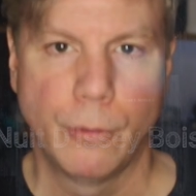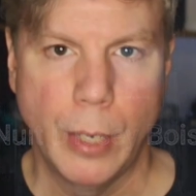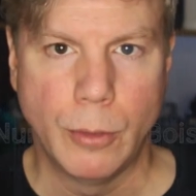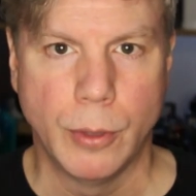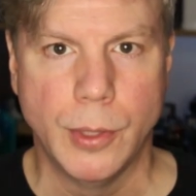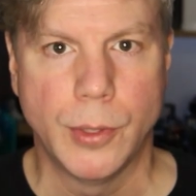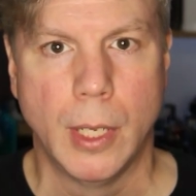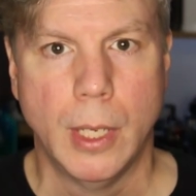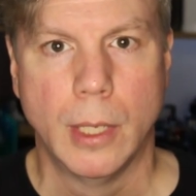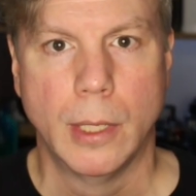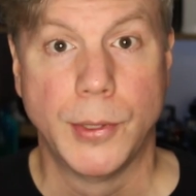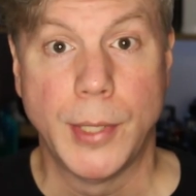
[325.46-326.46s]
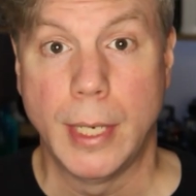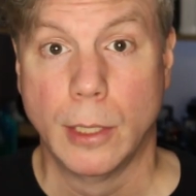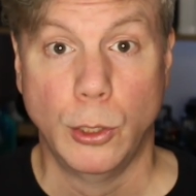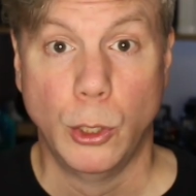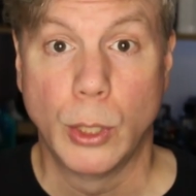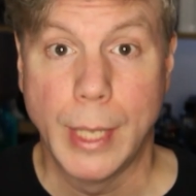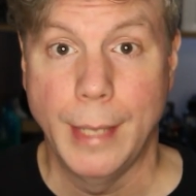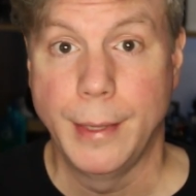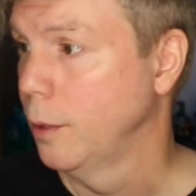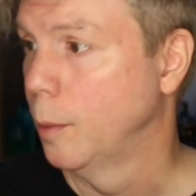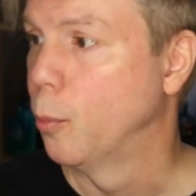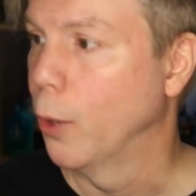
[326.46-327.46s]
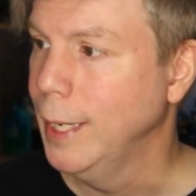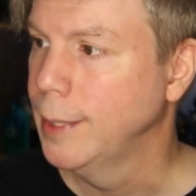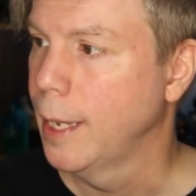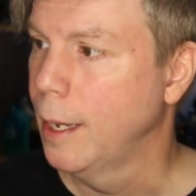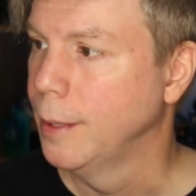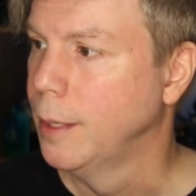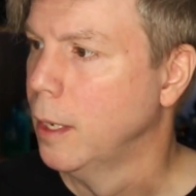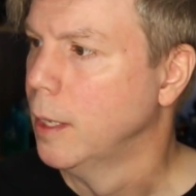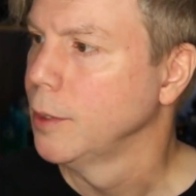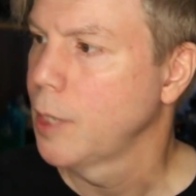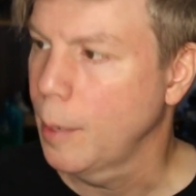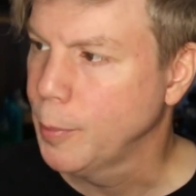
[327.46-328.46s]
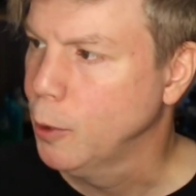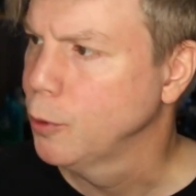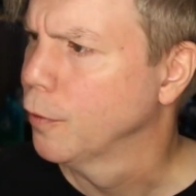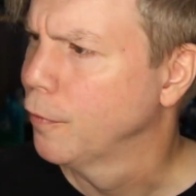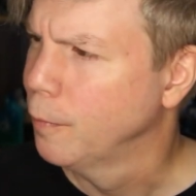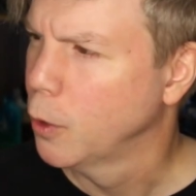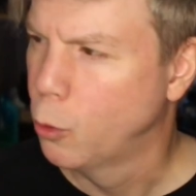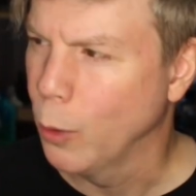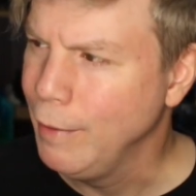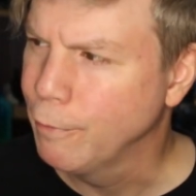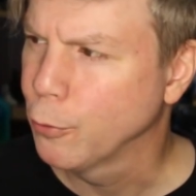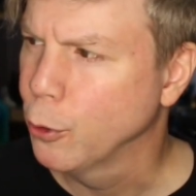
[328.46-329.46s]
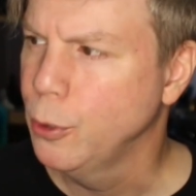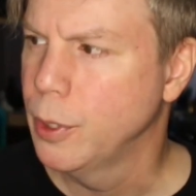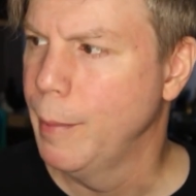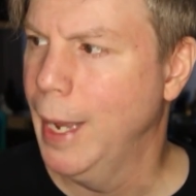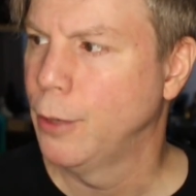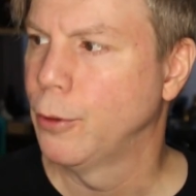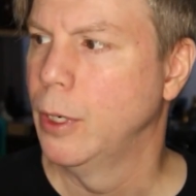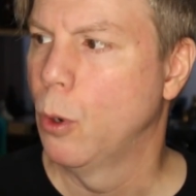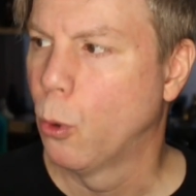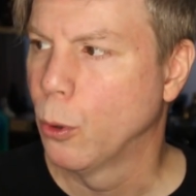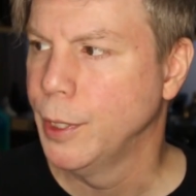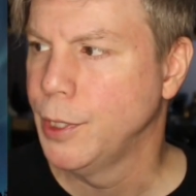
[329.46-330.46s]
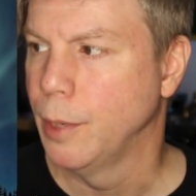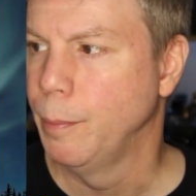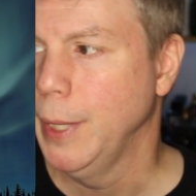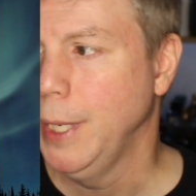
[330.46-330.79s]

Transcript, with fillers: fragrance. Let's take a look at the breakdown. Top notes of grapefruit, mandarin orange, and